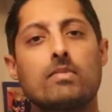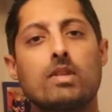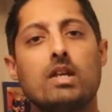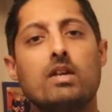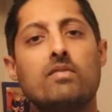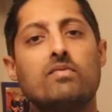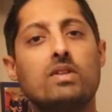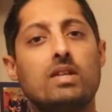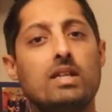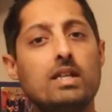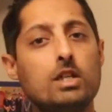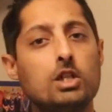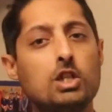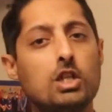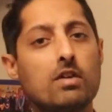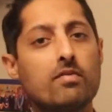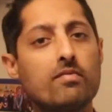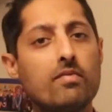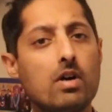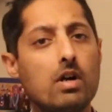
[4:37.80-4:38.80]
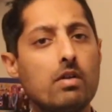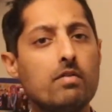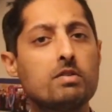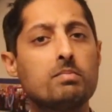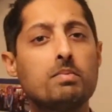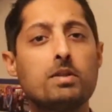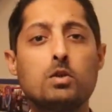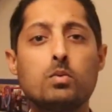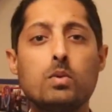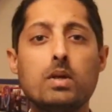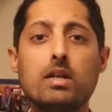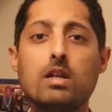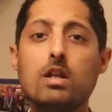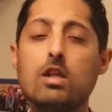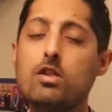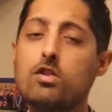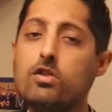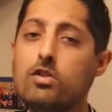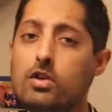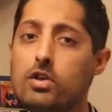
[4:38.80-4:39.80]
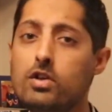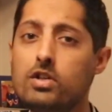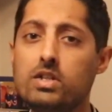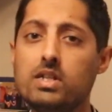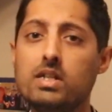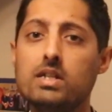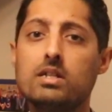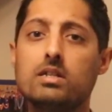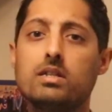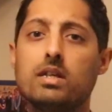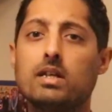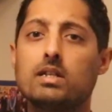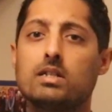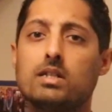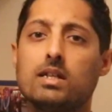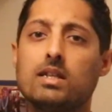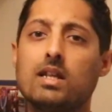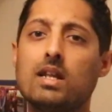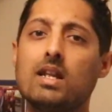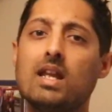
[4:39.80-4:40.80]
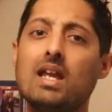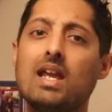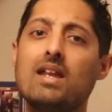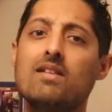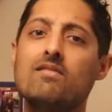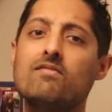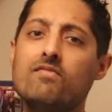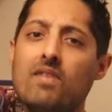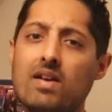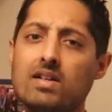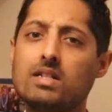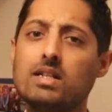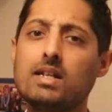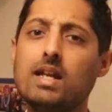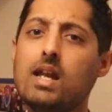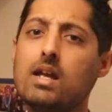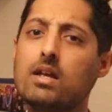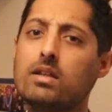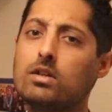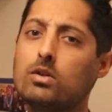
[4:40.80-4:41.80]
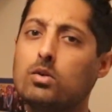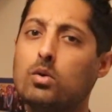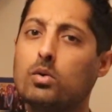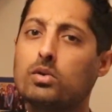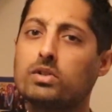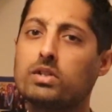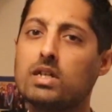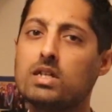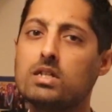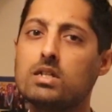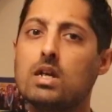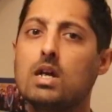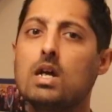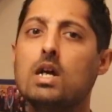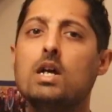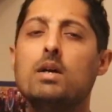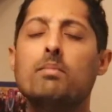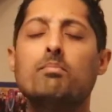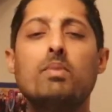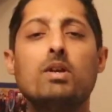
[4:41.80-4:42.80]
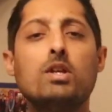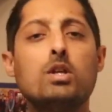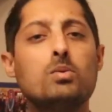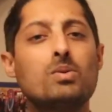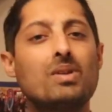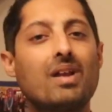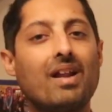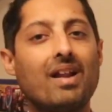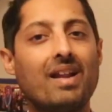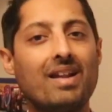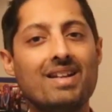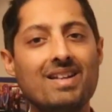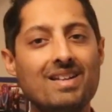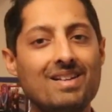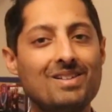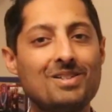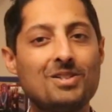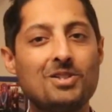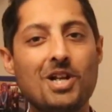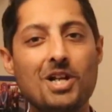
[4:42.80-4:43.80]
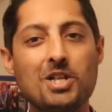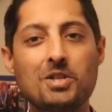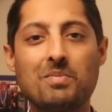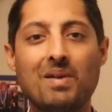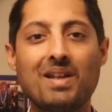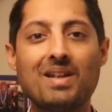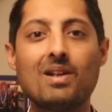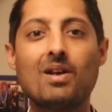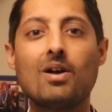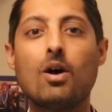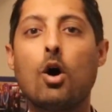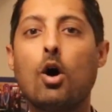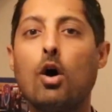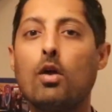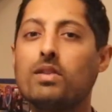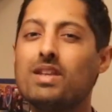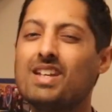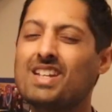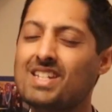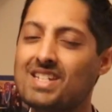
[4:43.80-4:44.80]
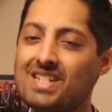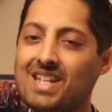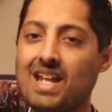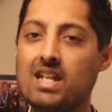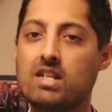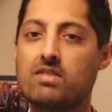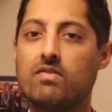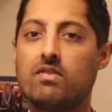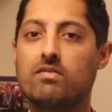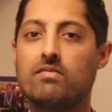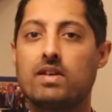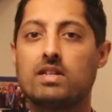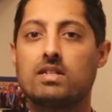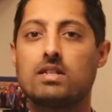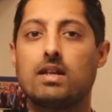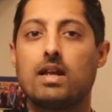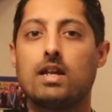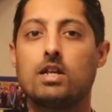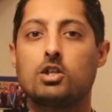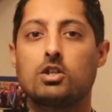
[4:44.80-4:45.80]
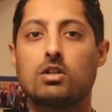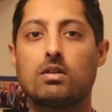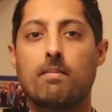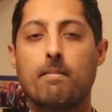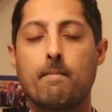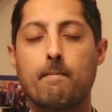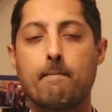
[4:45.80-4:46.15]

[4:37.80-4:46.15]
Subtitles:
If the eGFR is between 30 and 60, then investigate other causes, but use clinical judgment on the extent of investigation.